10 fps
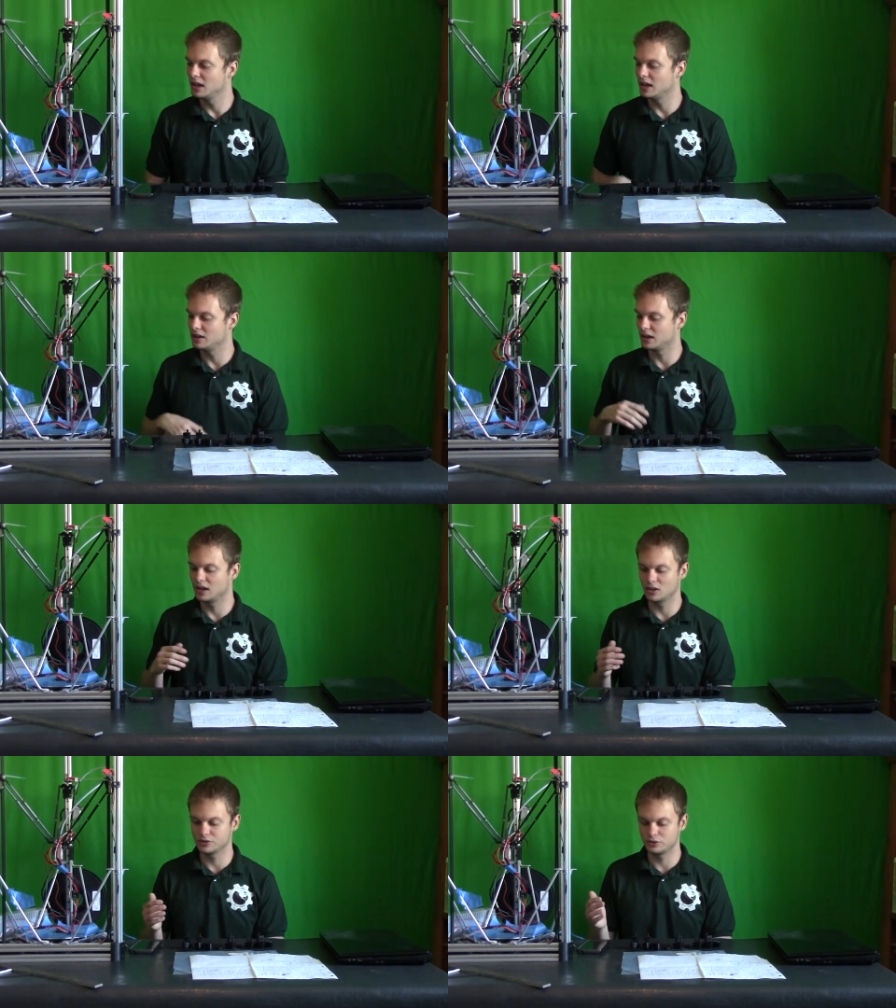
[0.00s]
And
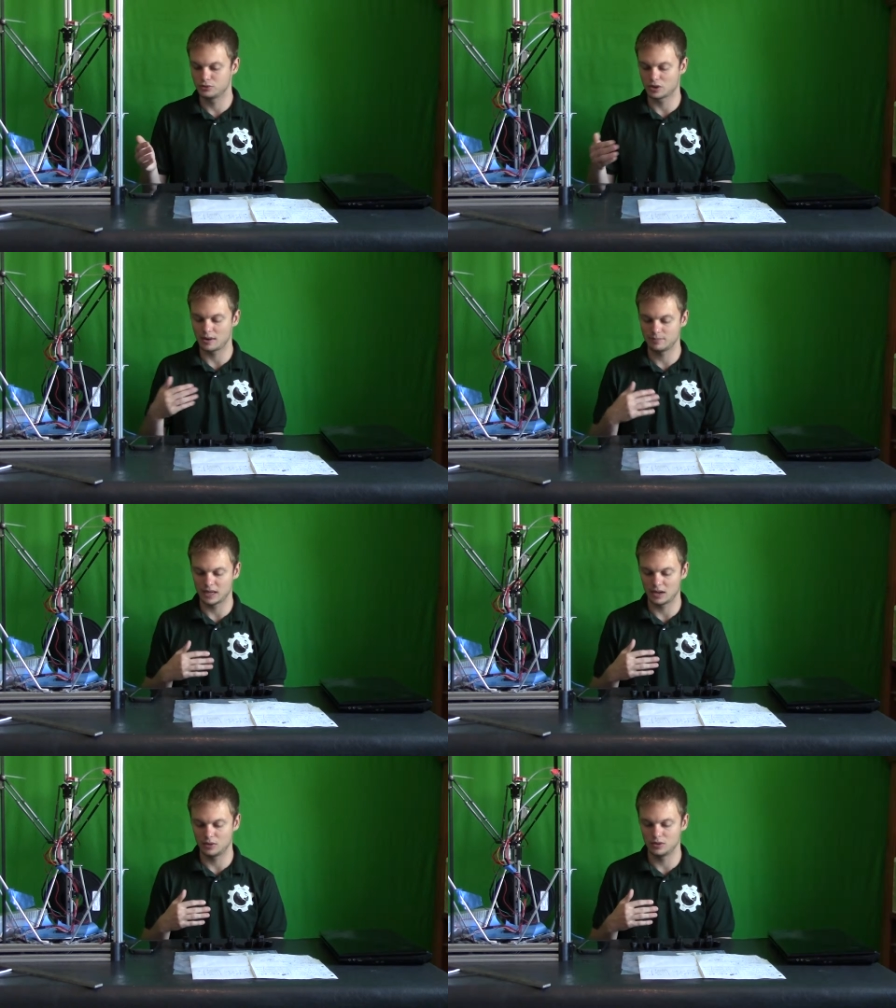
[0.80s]
I also dropped
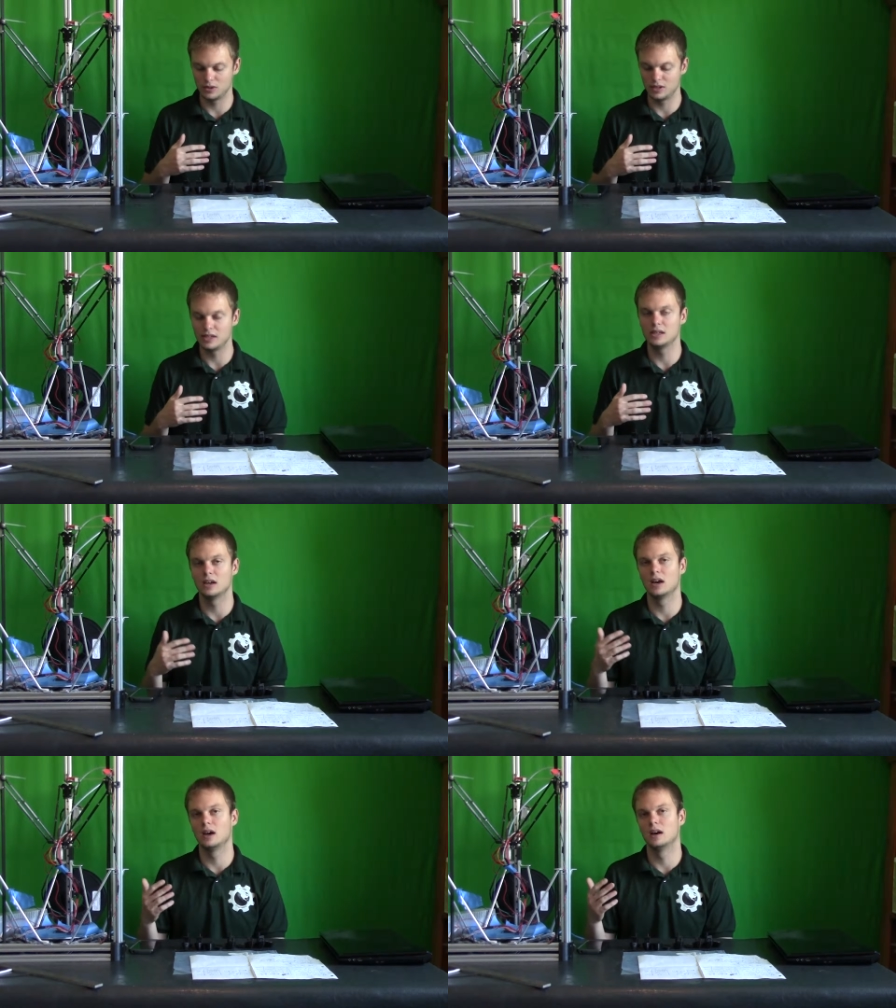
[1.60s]
down
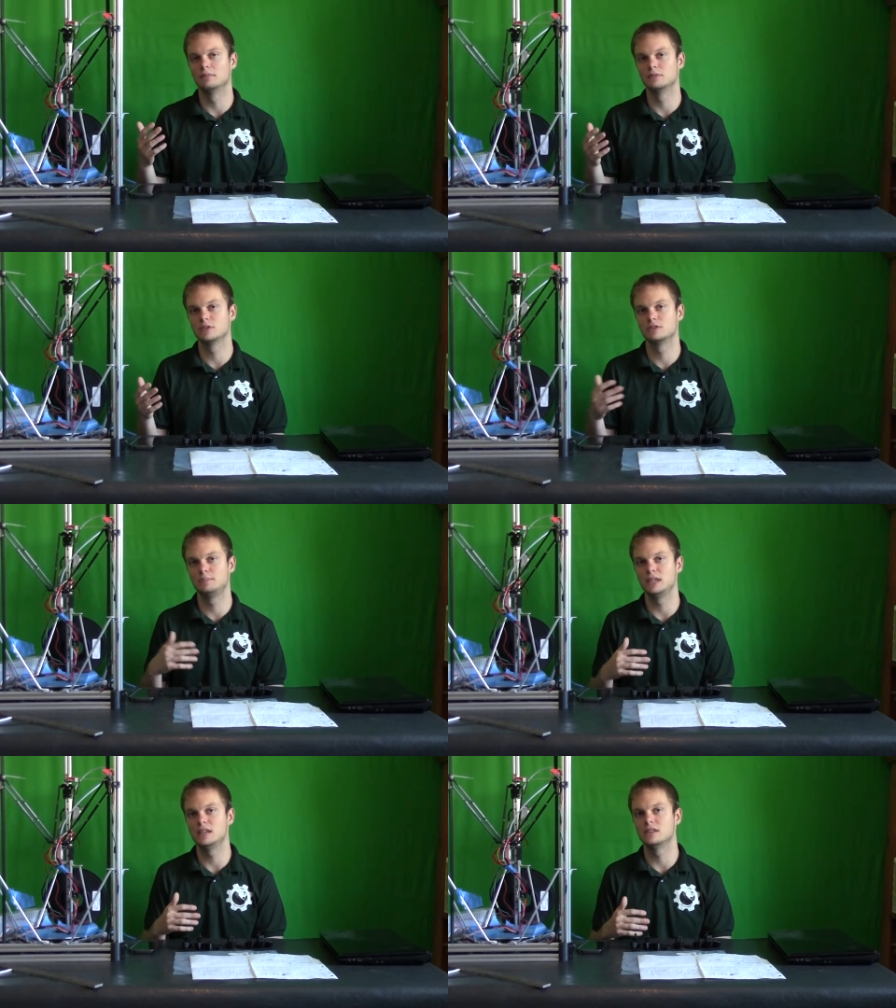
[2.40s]
the uh,
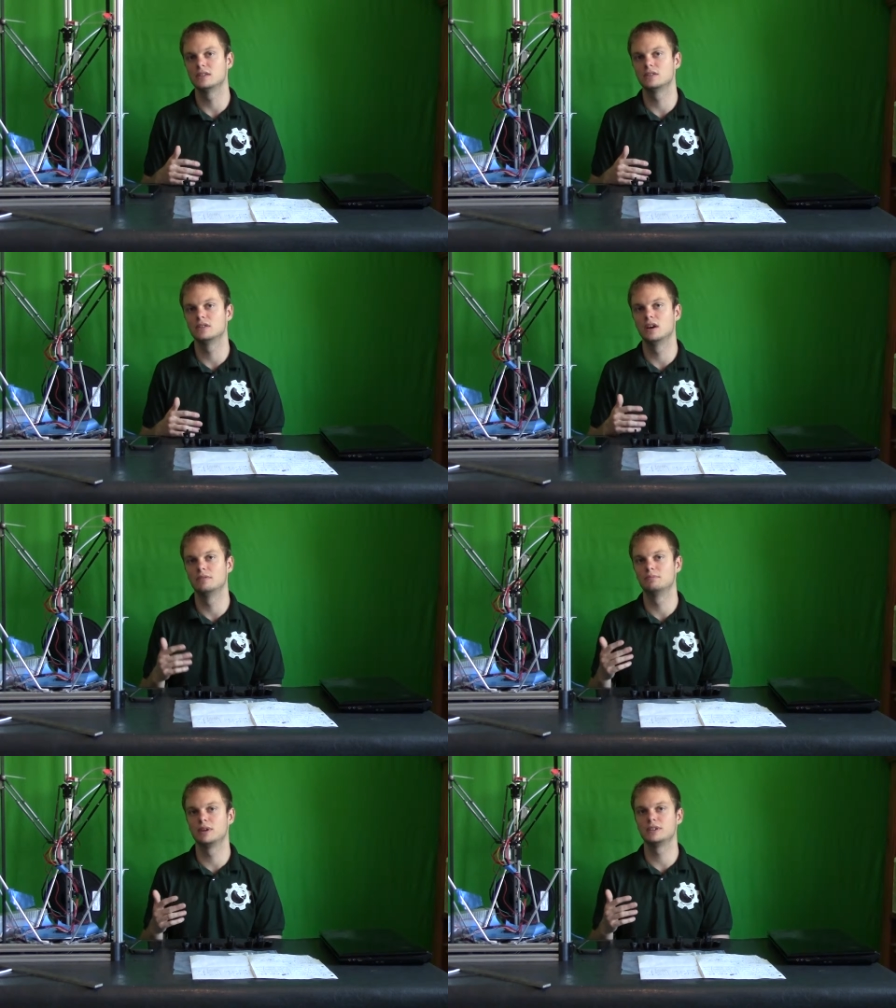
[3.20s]
speed
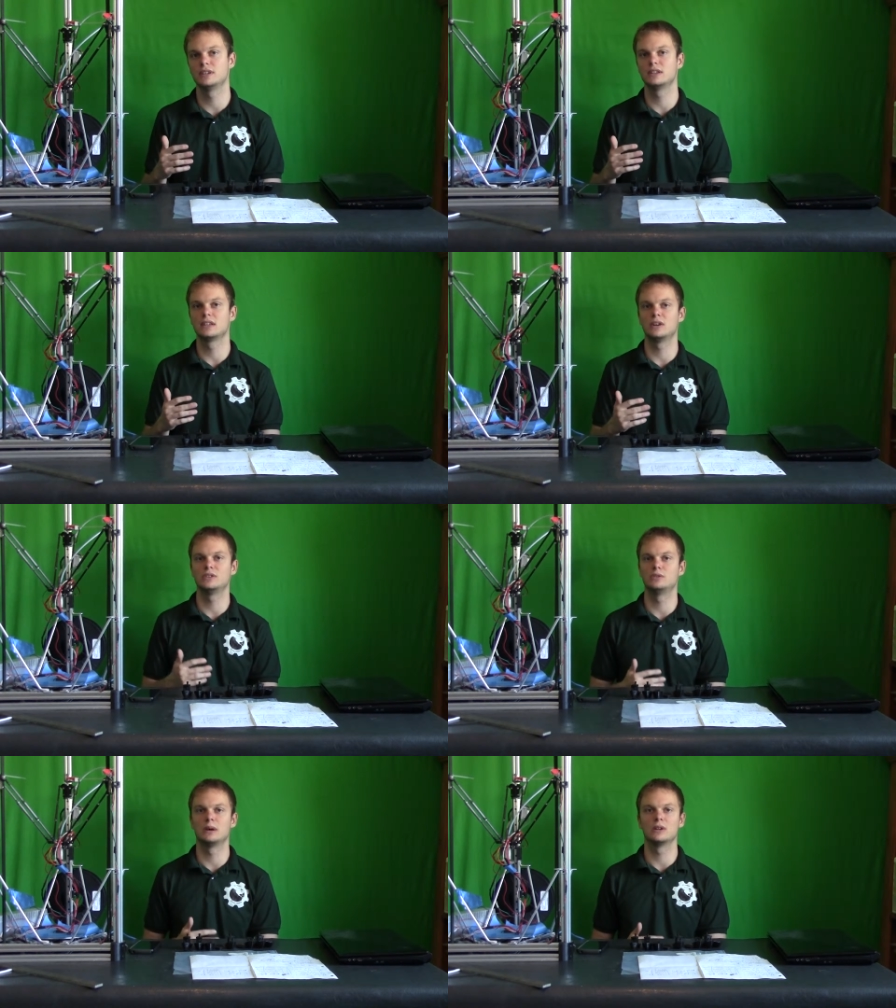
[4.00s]
of printing
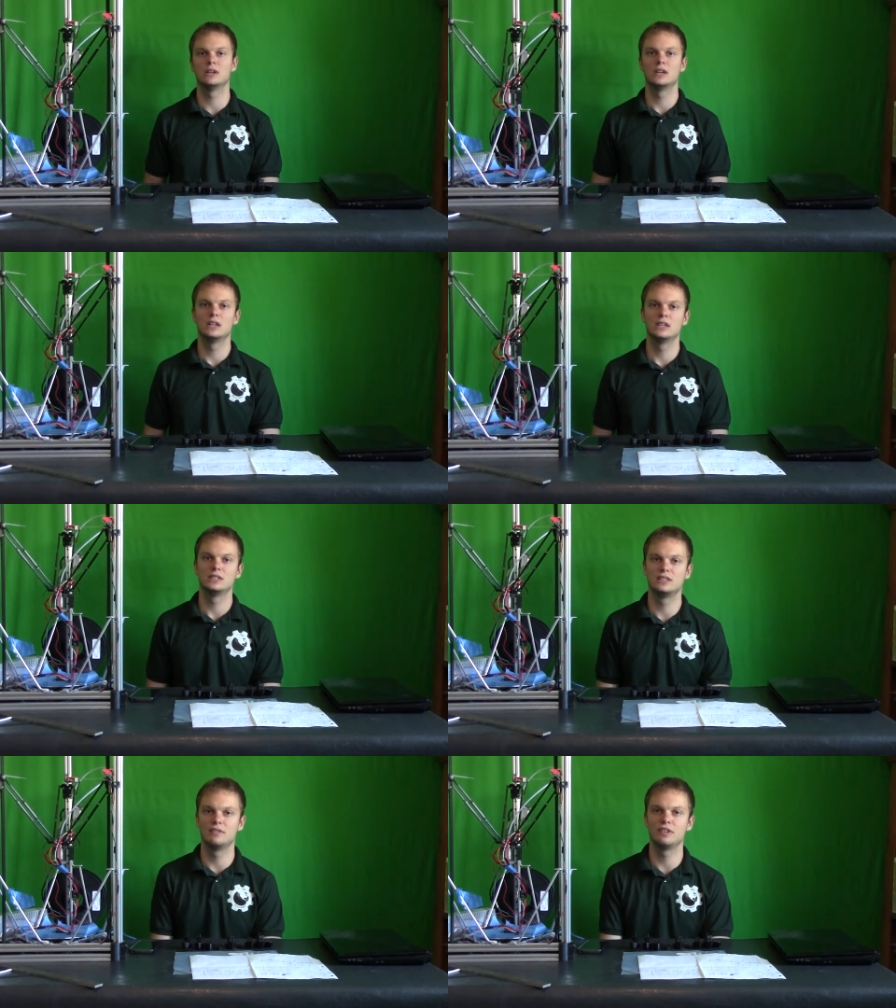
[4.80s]
down to about
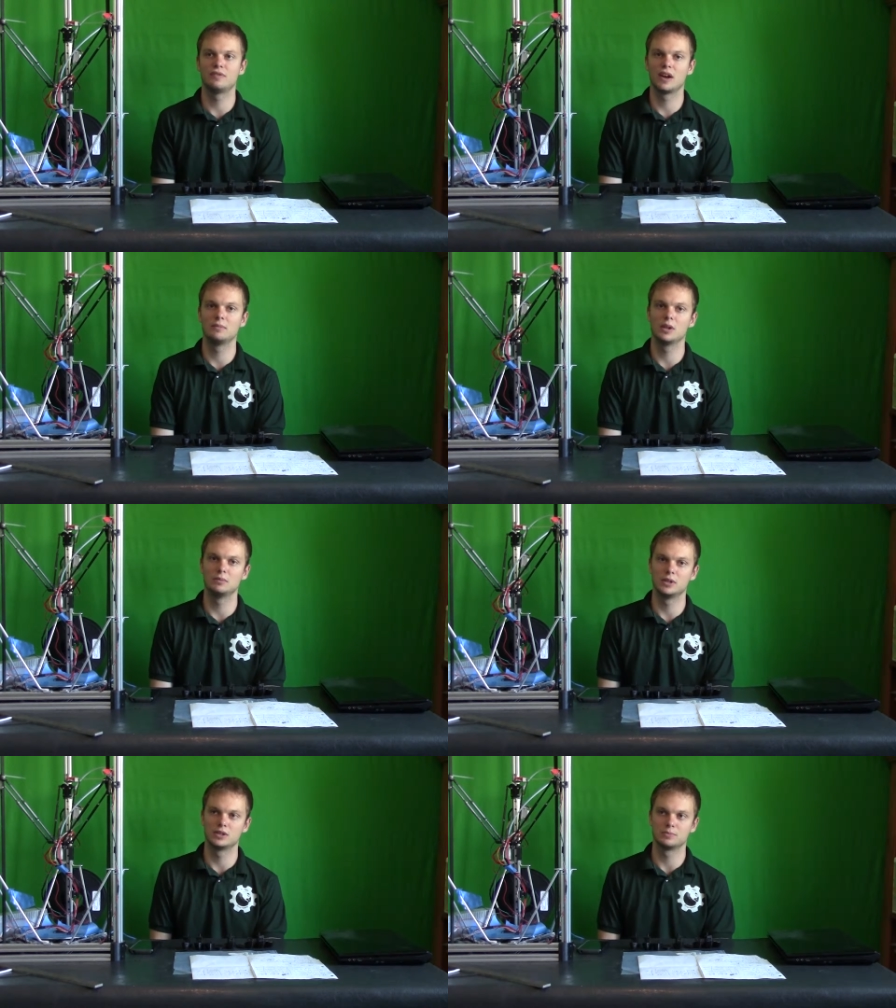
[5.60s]
seventy-five
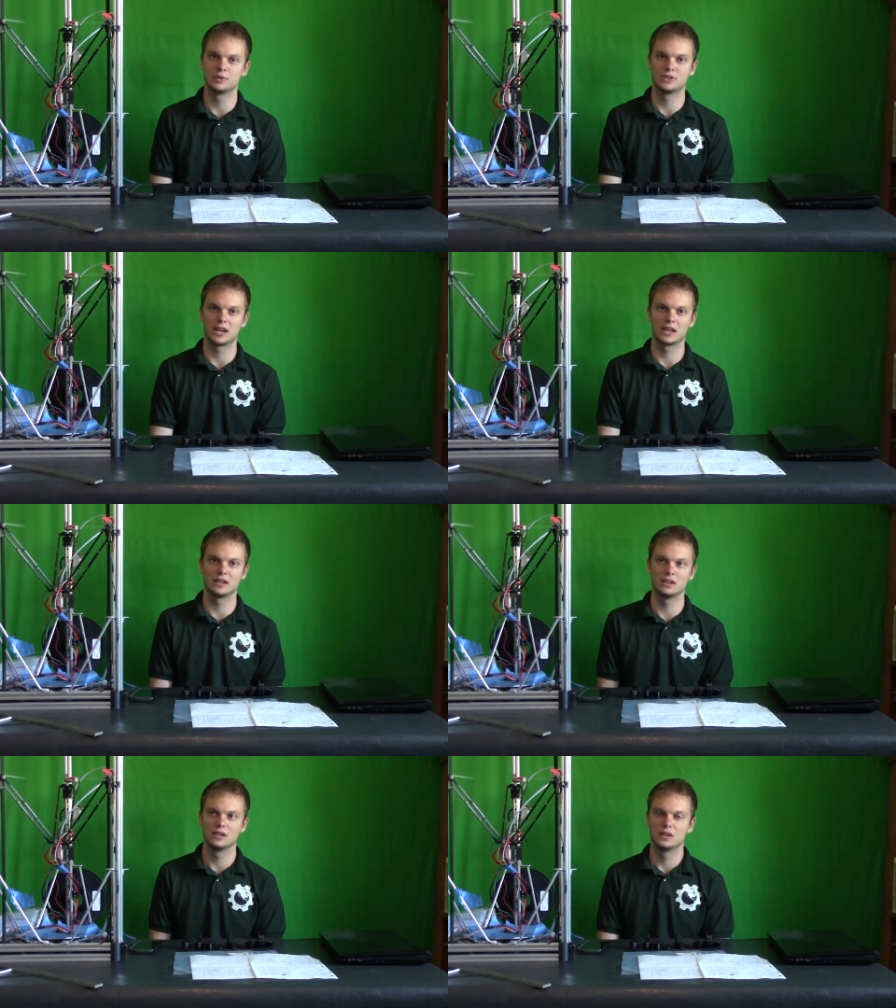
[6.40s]
millimeters per second